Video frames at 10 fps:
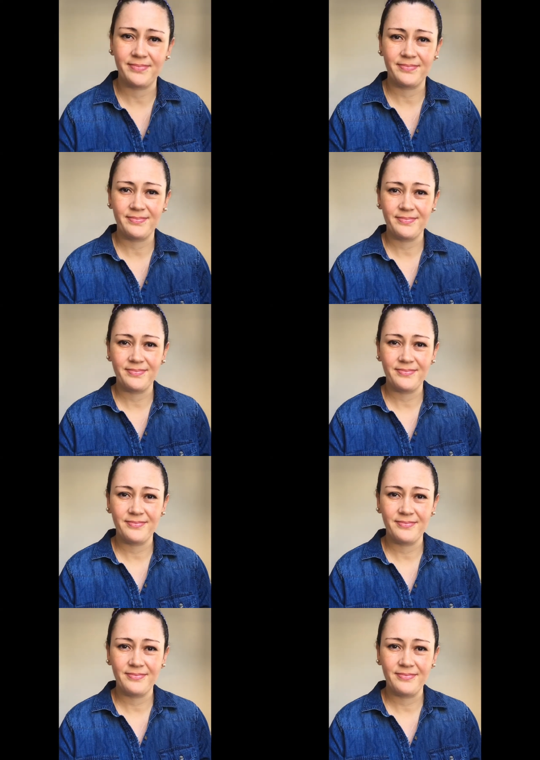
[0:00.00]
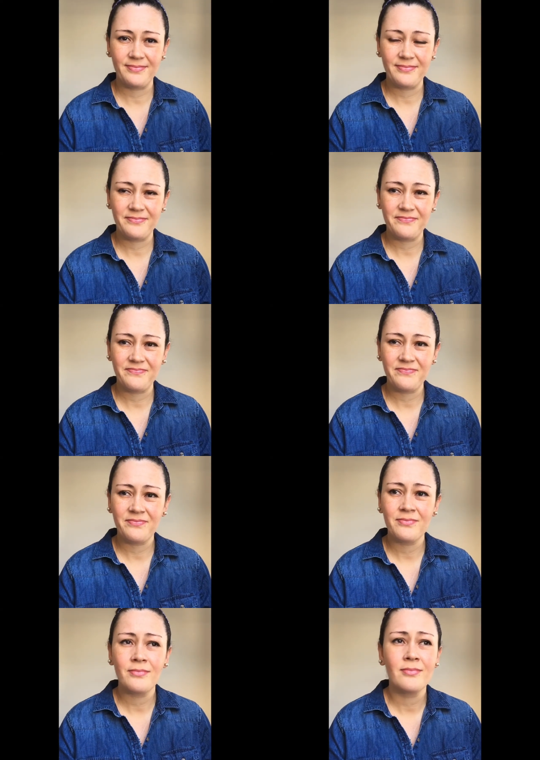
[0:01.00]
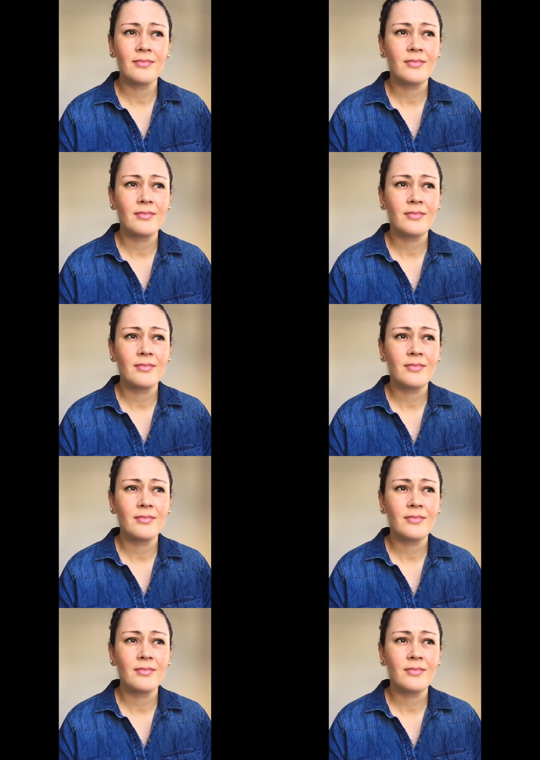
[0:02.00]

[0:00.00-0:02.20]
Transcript: [no speech]